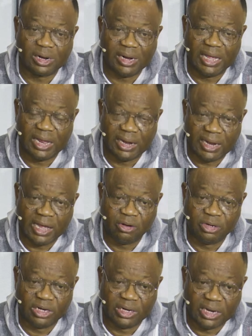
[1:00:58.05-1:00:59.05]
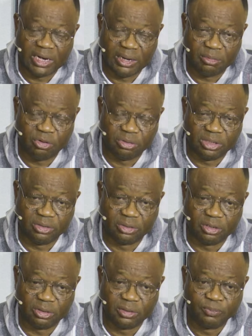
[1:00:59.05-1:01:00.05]
clear and loud in the name of
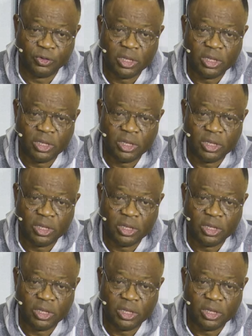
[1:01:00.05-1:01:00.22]
Jesus.